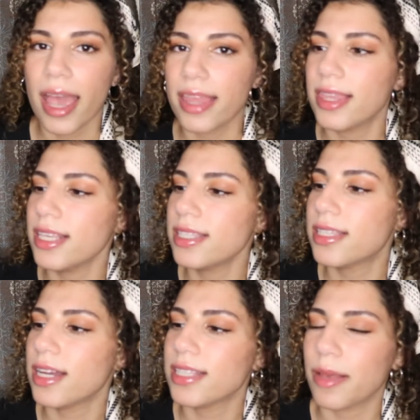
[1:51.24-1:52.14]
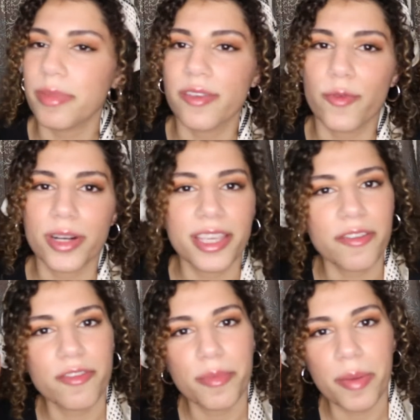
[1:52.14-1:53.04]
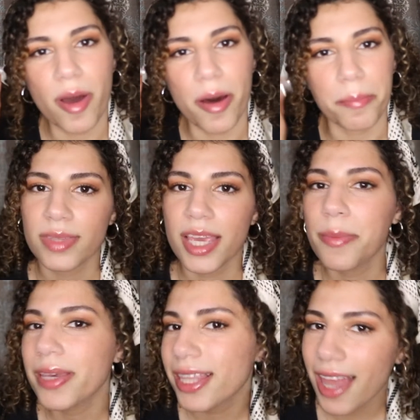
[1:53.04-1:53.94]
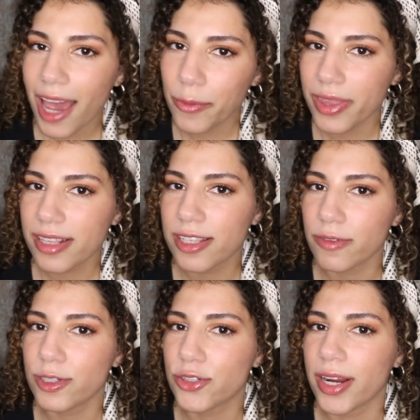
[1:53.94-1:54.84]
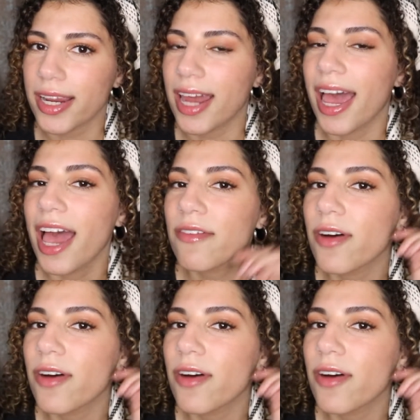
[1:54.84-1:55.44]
and these studs i believe were a gift from my mom keeping in line with the silver trend i have